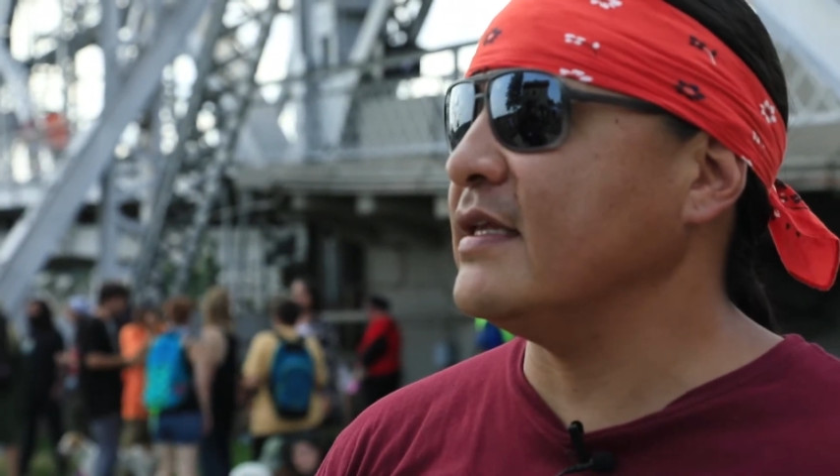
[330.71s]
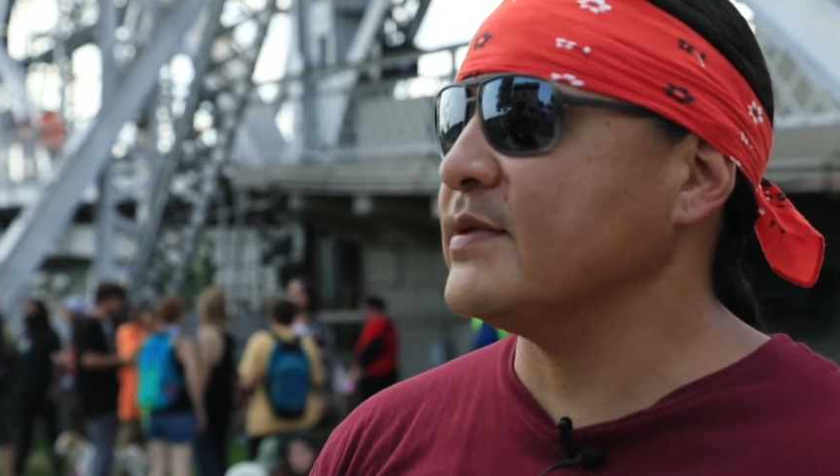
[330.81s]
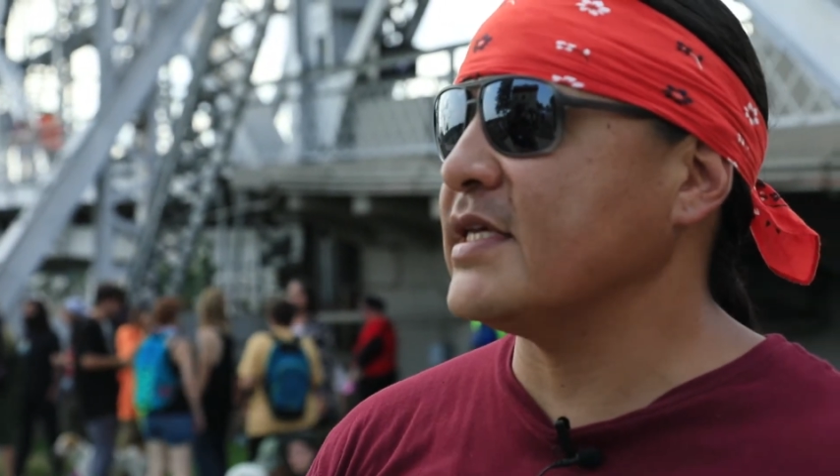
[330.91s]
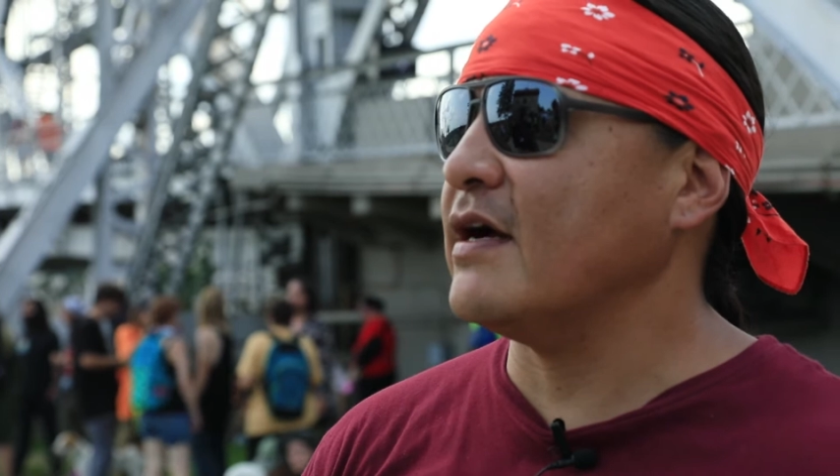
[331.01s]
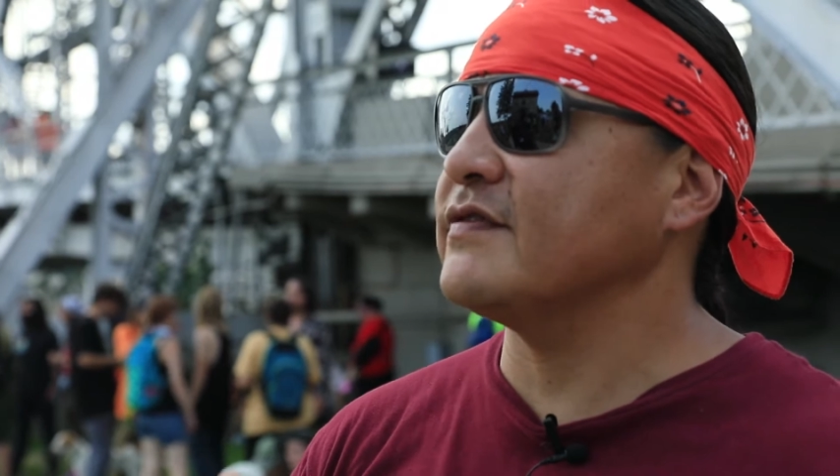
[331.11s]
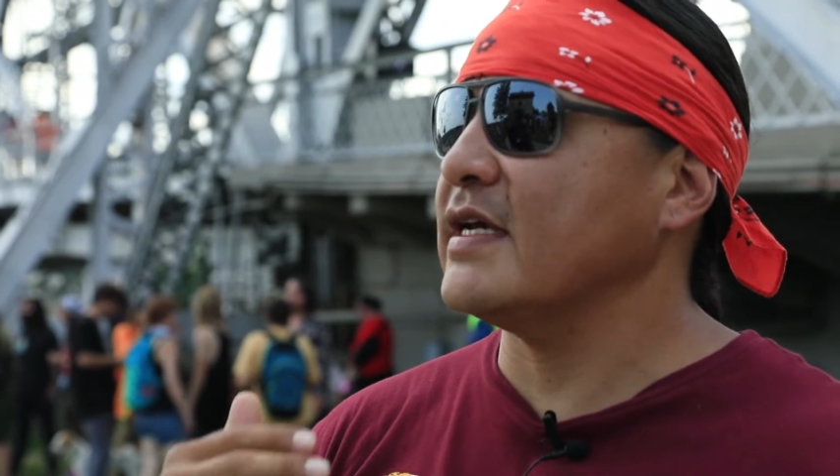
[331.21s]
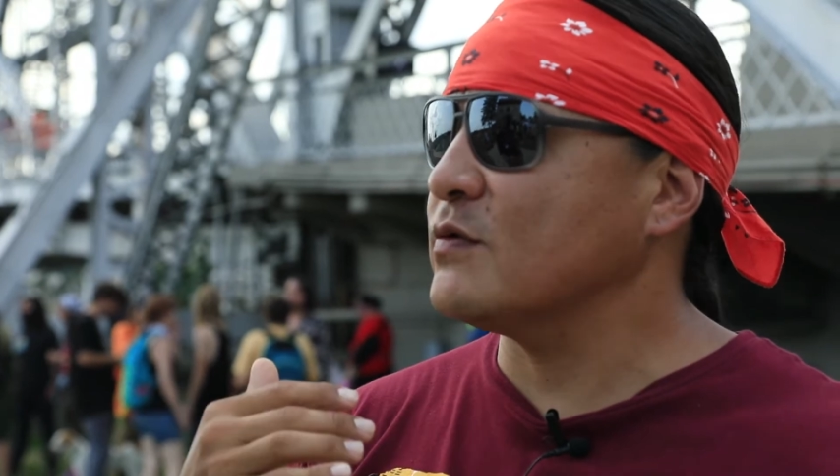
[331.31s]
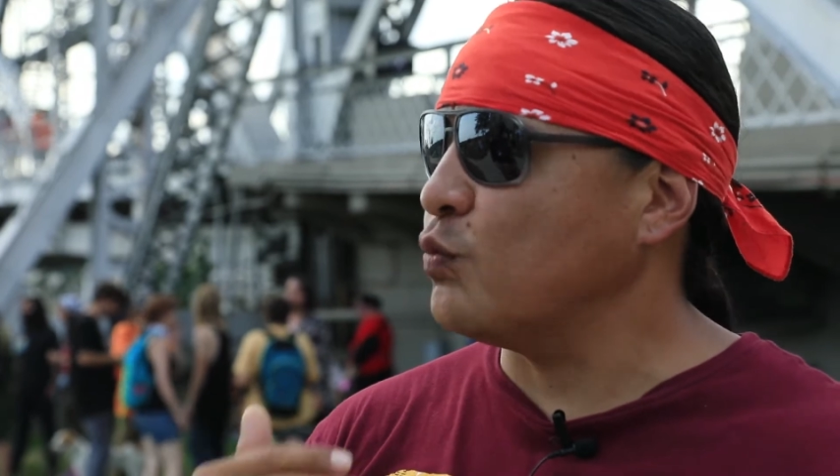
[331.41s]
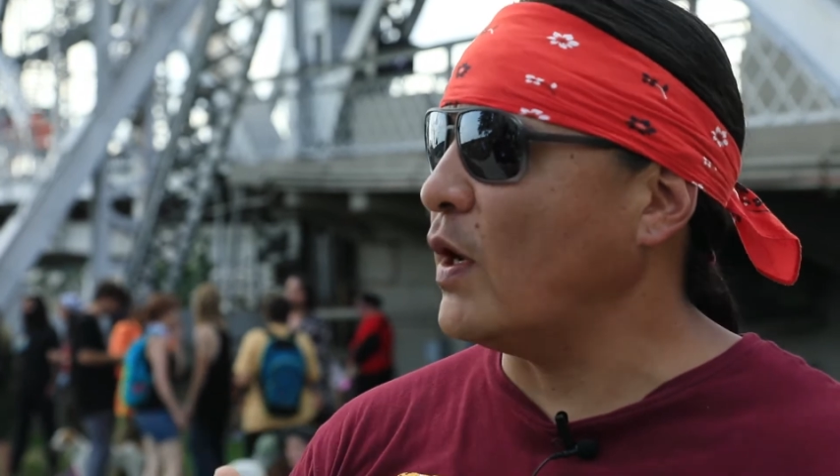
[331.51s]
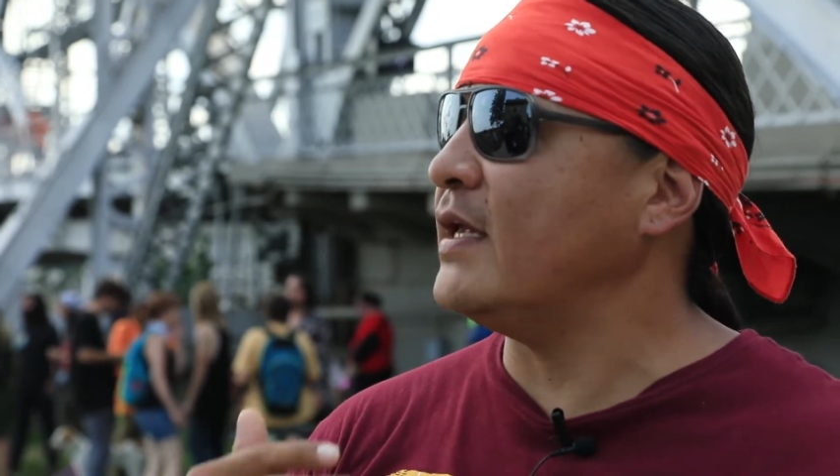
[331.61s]
themselves
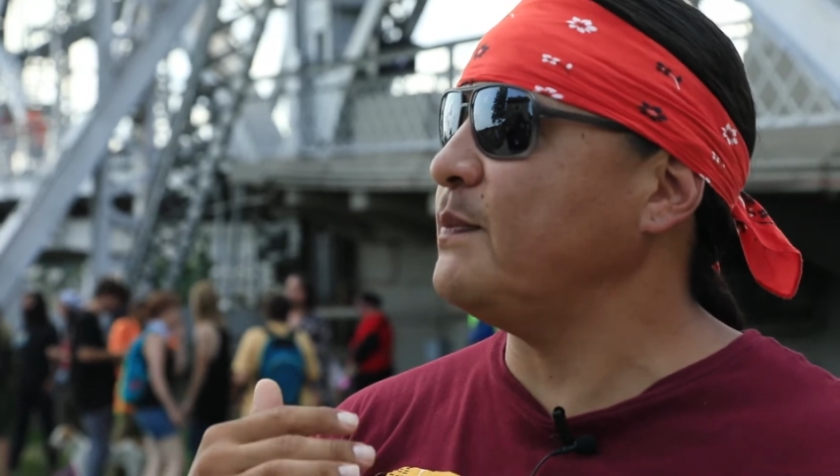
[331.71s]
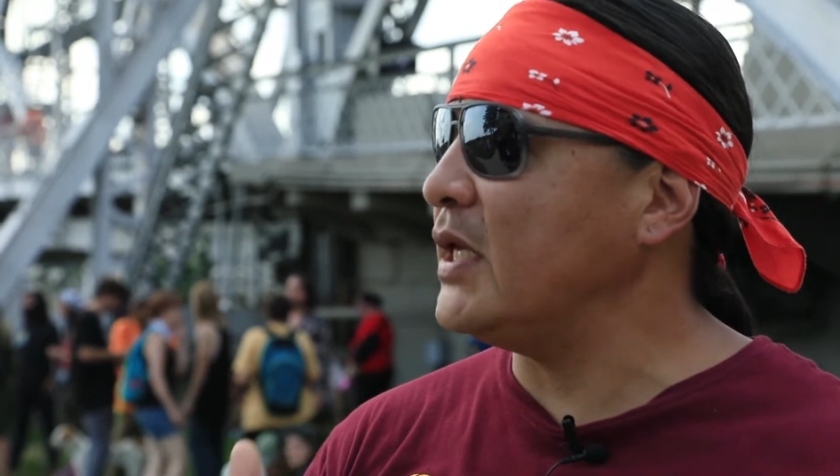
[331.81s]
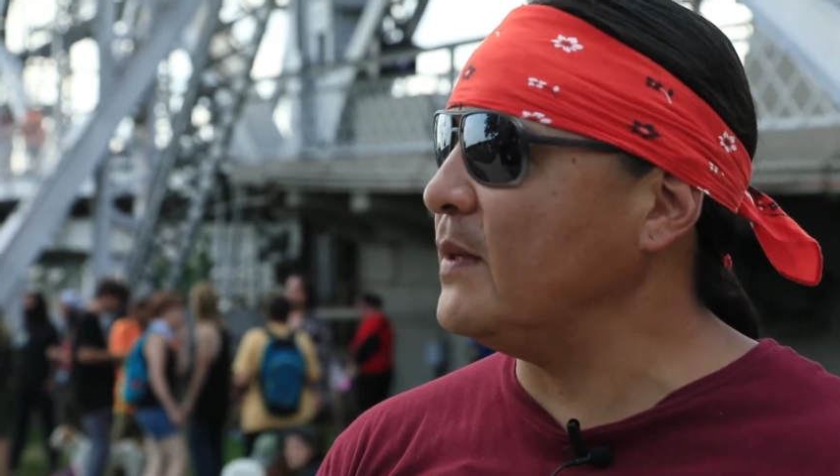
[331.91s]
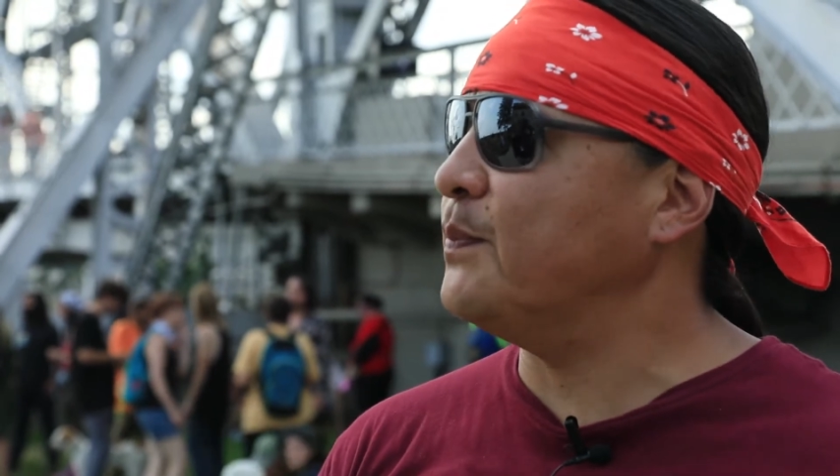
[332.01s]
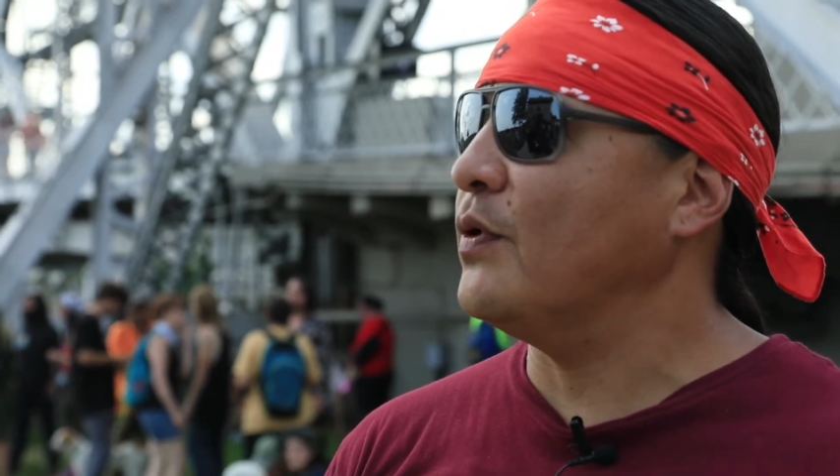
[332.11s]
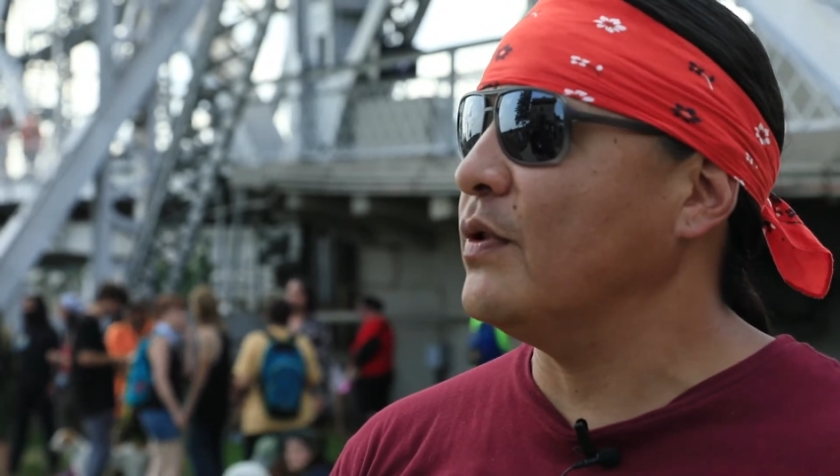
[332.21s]
as white people.